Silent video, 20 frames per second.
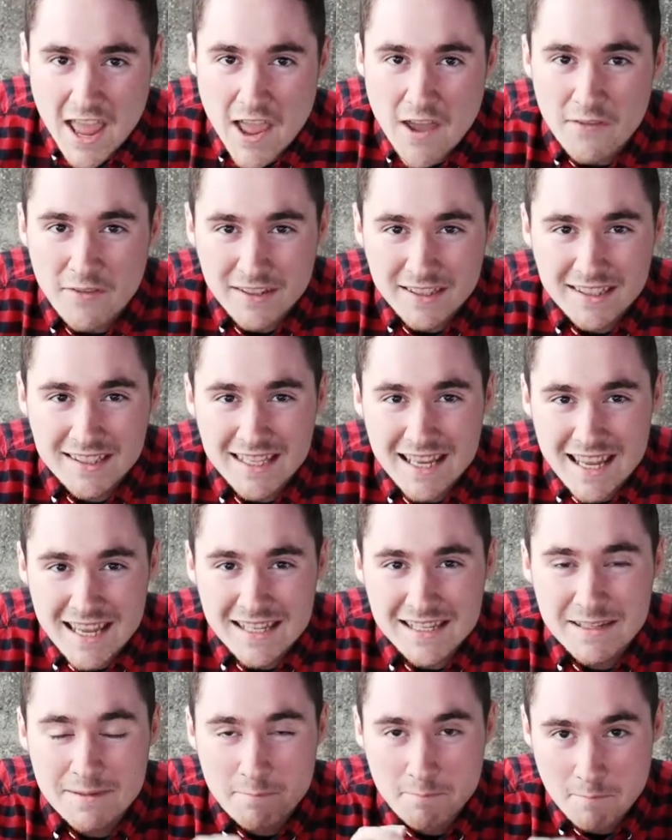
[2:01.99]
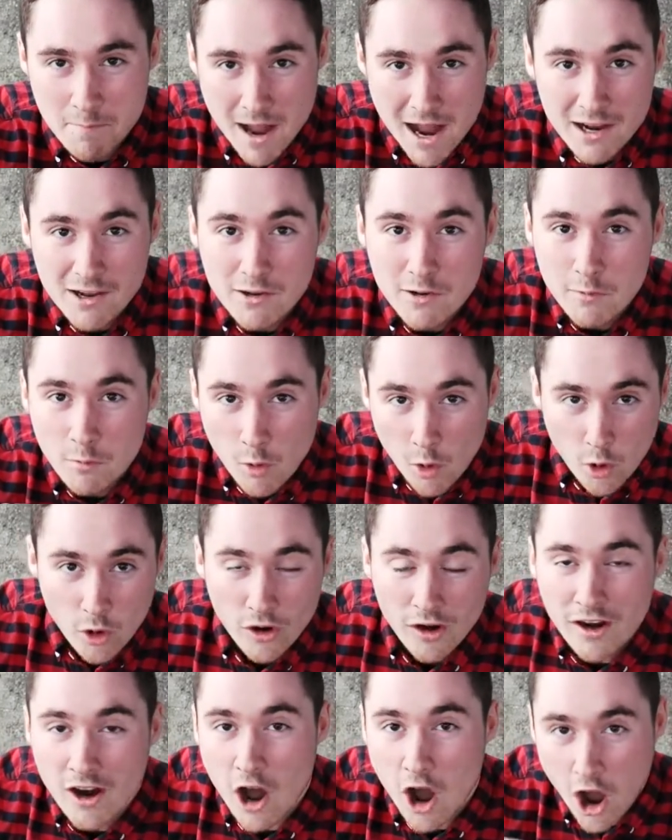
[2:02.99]
if it says
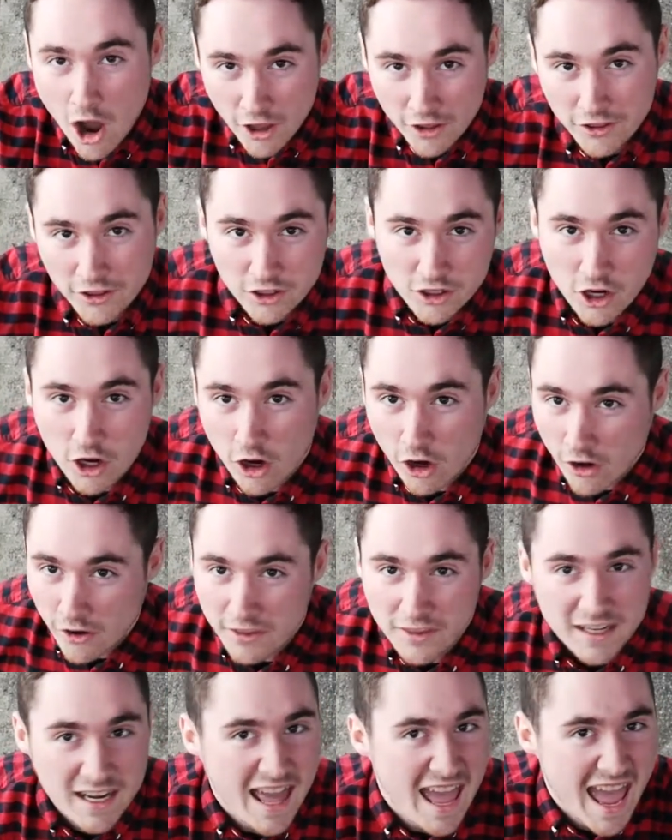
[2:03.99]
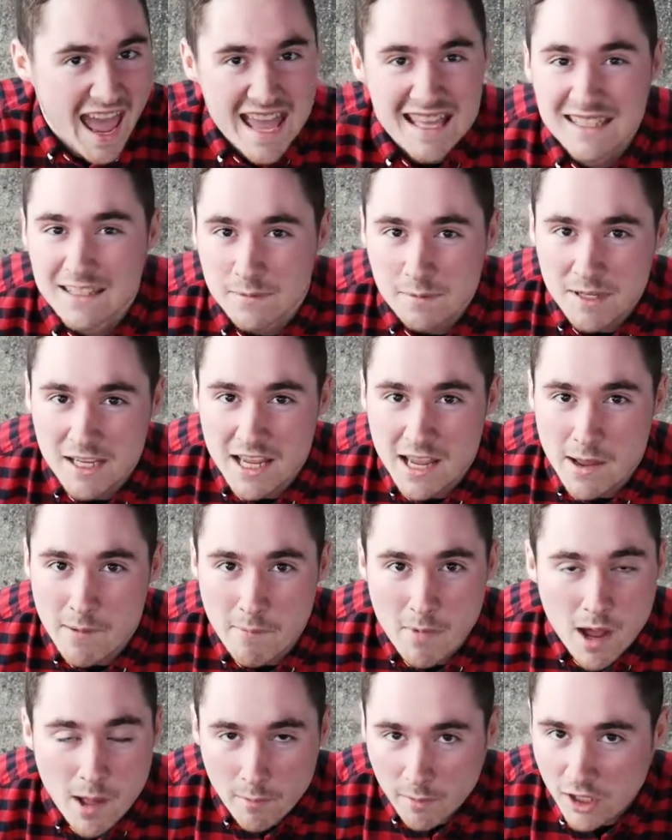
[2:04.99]
Macklemore on the card, then it has to be
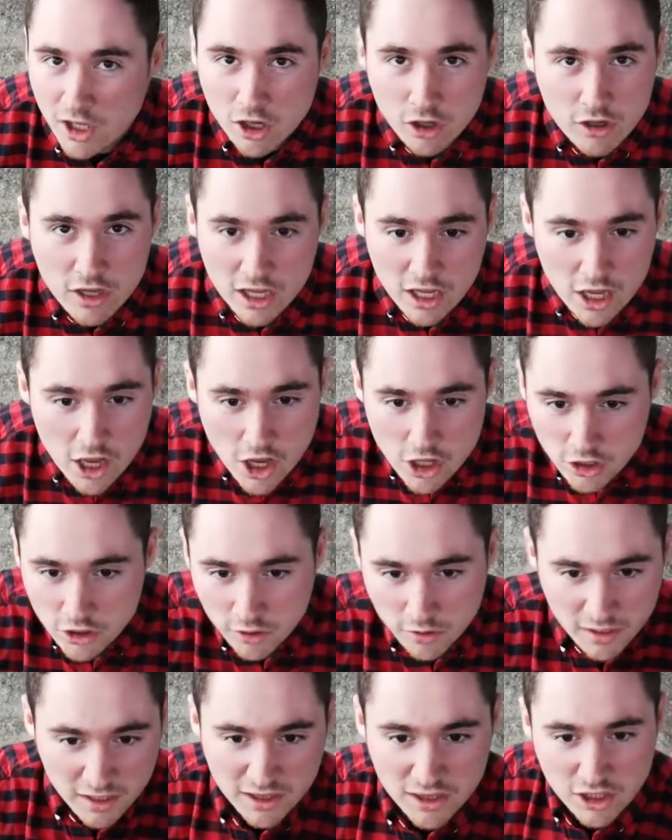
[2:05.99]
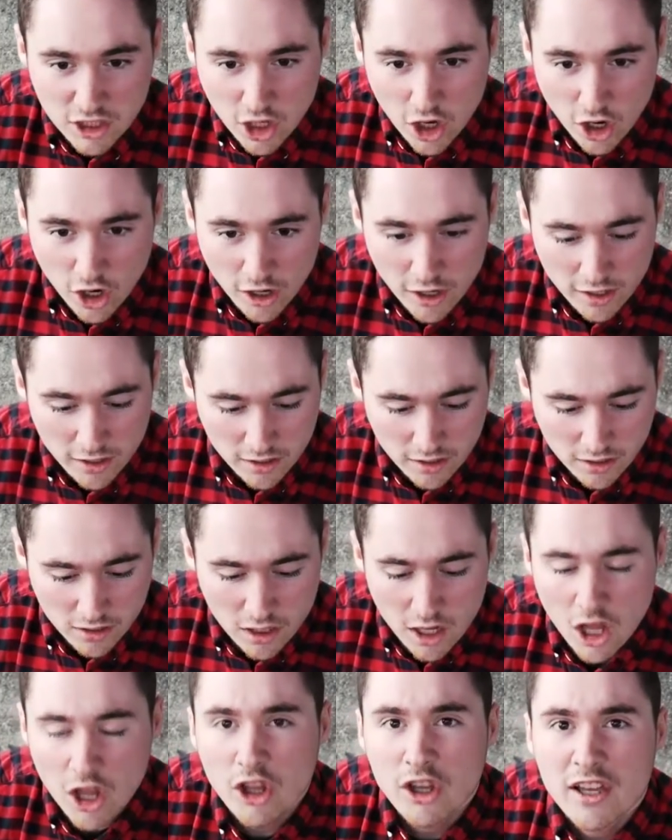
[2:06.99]
him. Like, okay, so get the card,
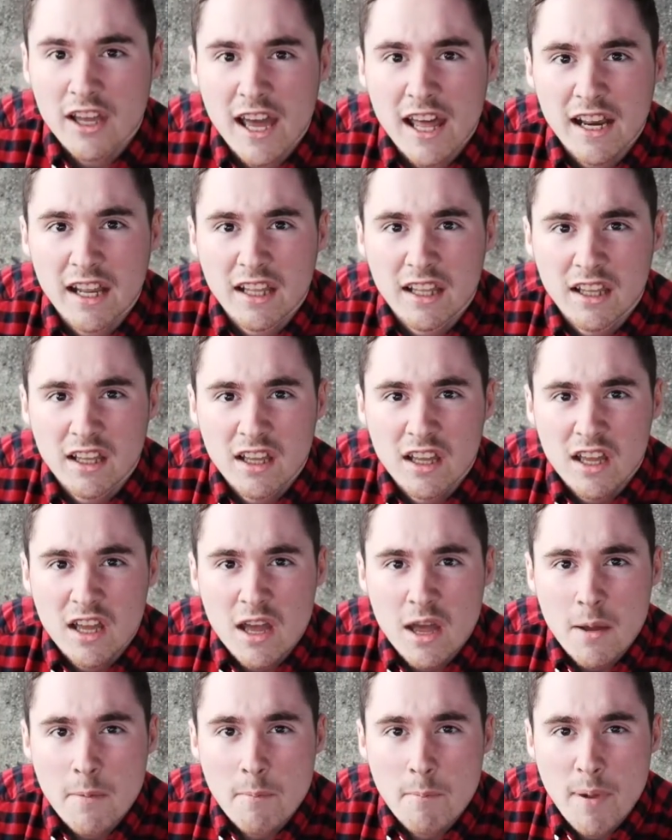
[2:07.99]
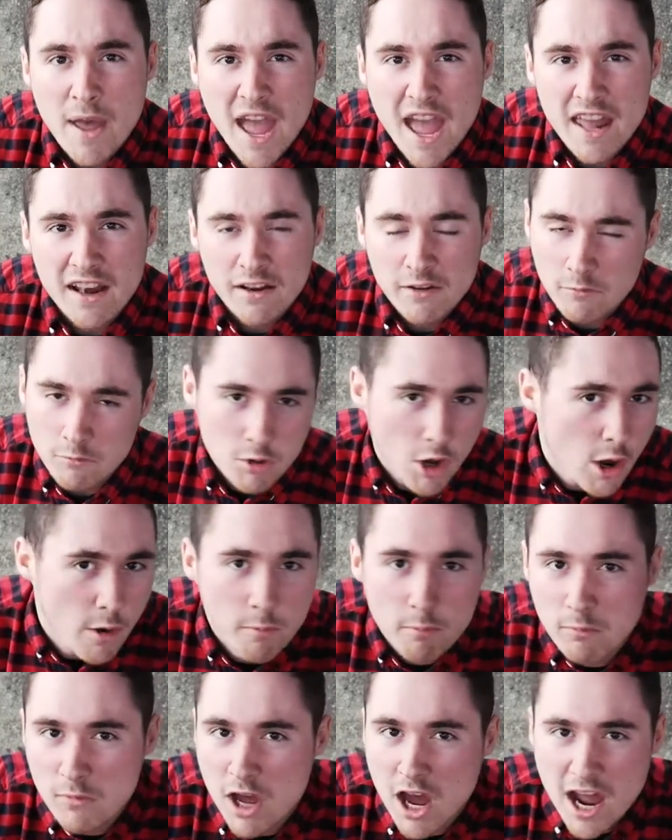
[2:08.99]
look at it. Ben.
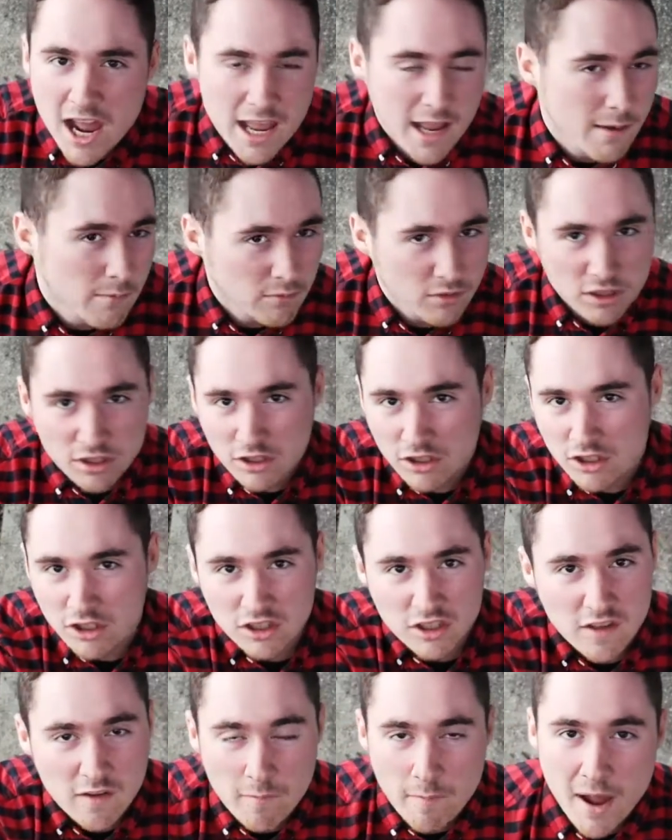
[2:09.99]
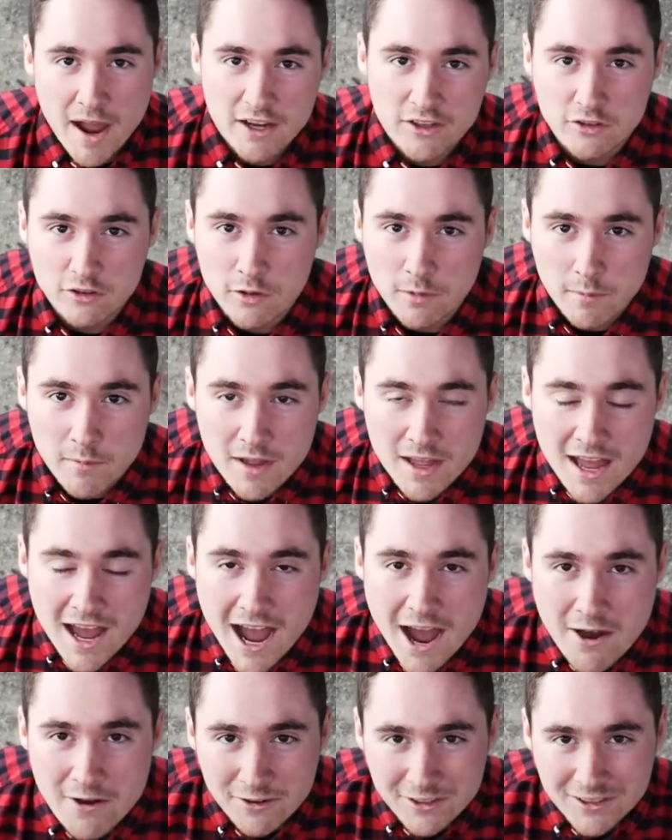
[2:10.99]
Nope, not him. Didn't just give back to him.
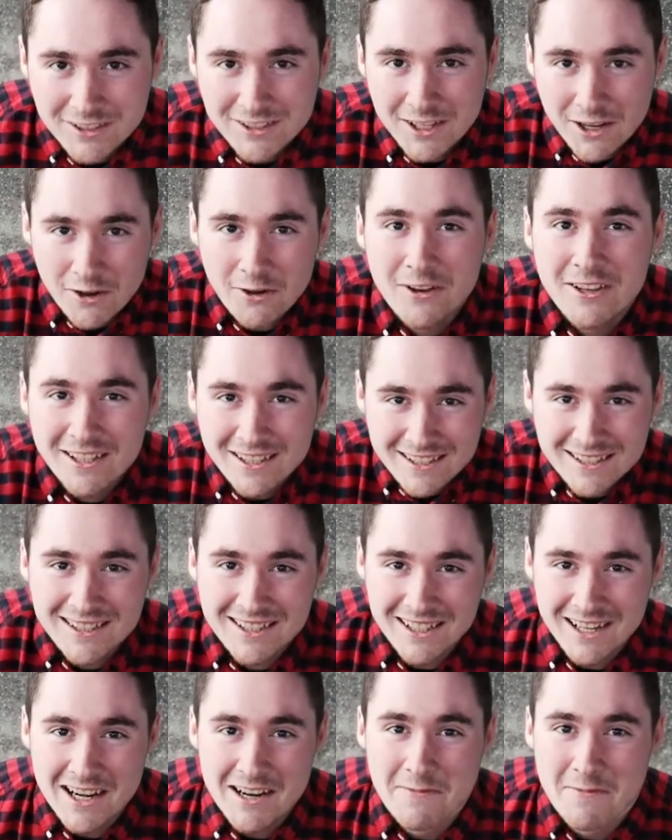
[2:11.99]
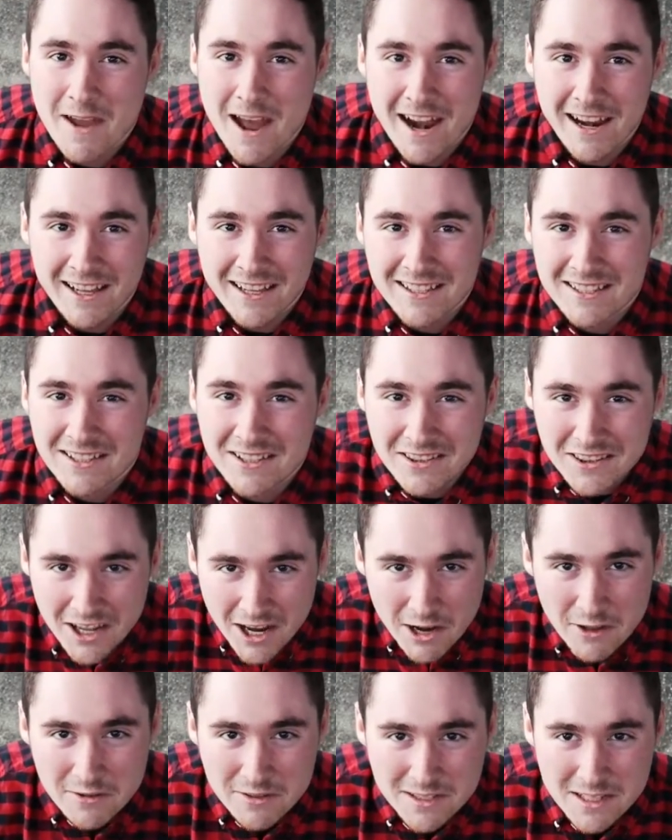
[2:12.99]
I was so concerned about it because I
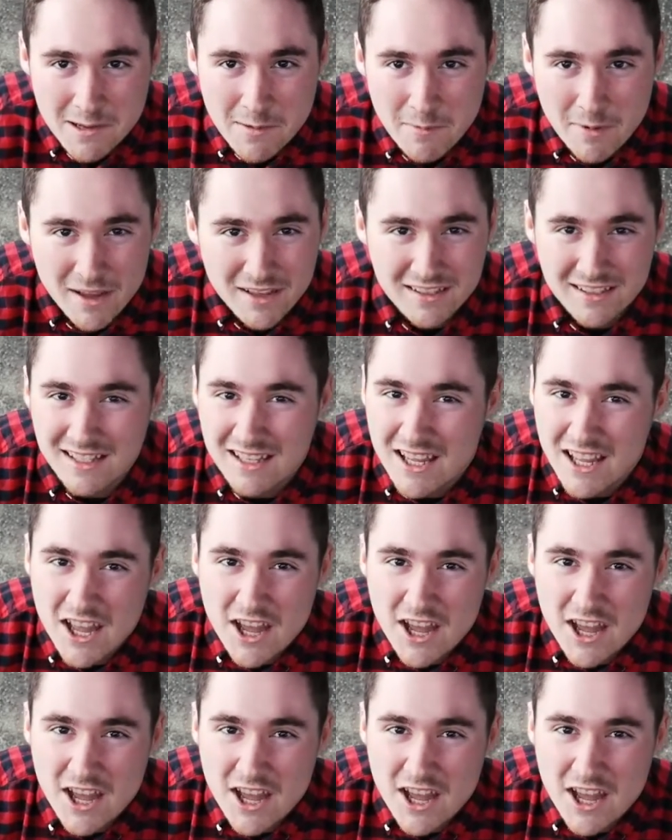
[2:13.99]
thought it was him, but I was like,